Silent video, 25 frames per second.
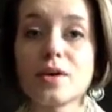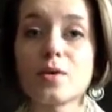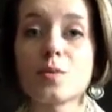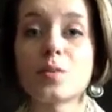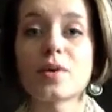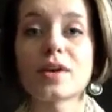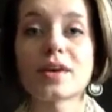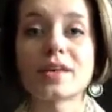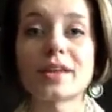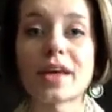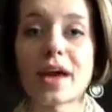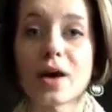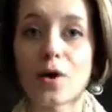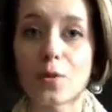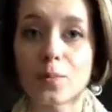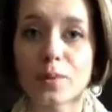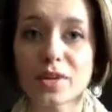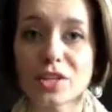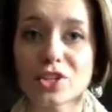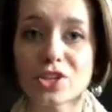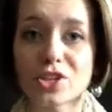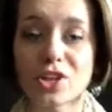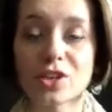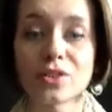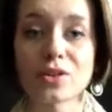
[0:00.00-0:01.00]
we can help
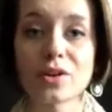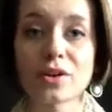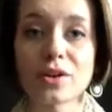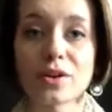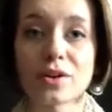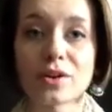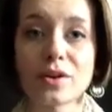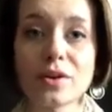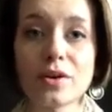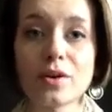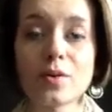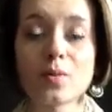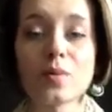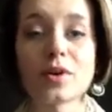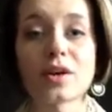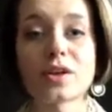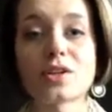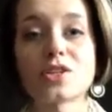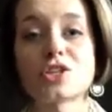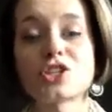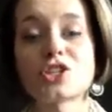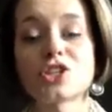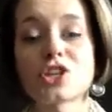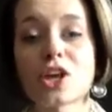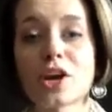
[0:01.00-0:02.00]
each other, we can
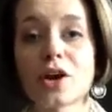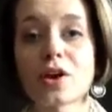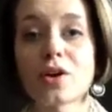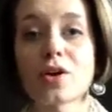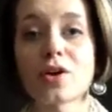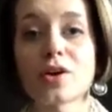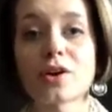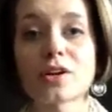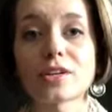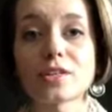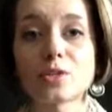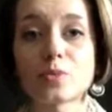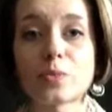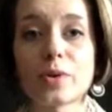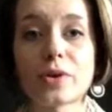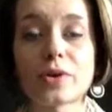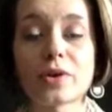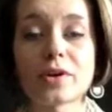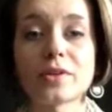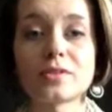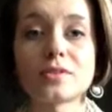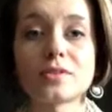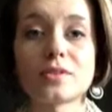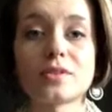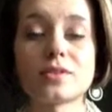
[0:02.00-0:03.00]
share our
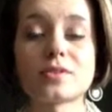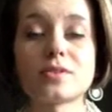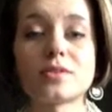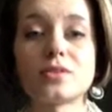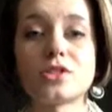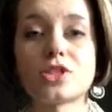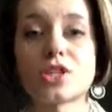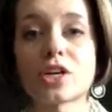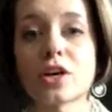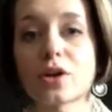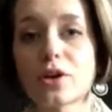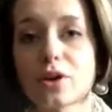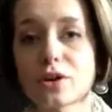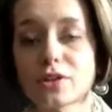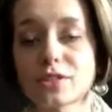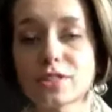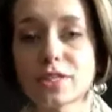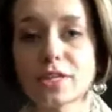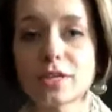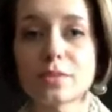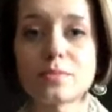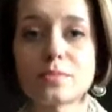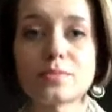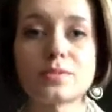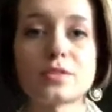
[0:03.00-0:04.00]
experiences and share our
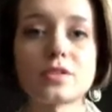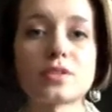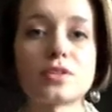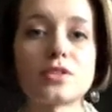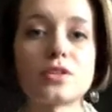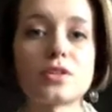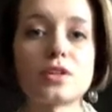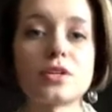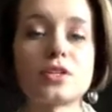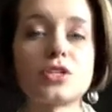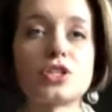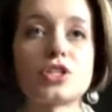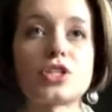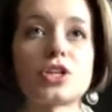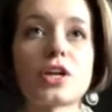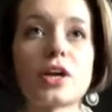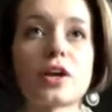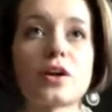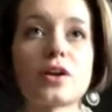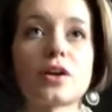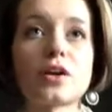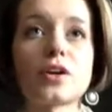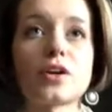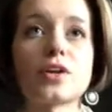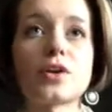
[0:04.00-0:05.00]
tips and
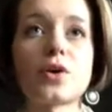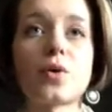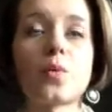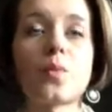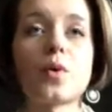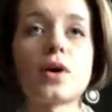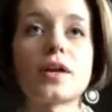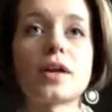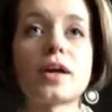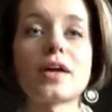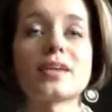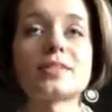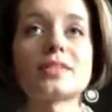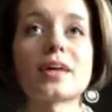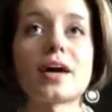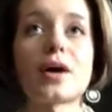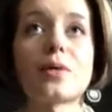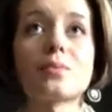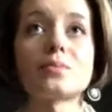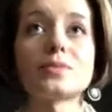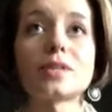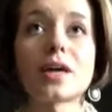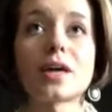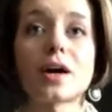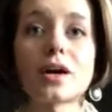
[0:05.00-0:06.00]
share, you know, what has
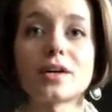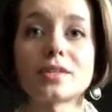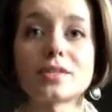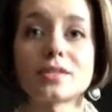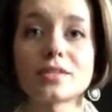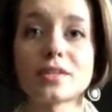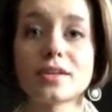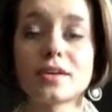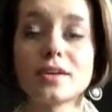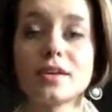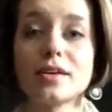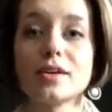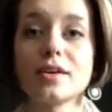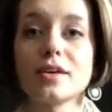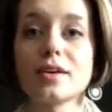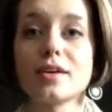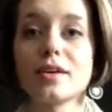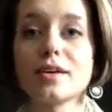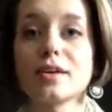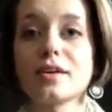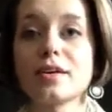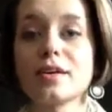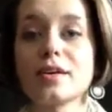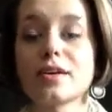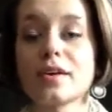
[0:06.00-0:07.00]
helped us
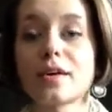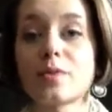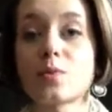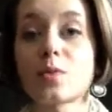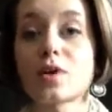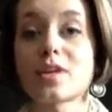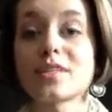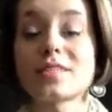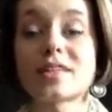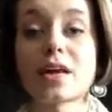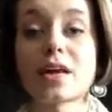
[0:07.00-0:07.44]
and what has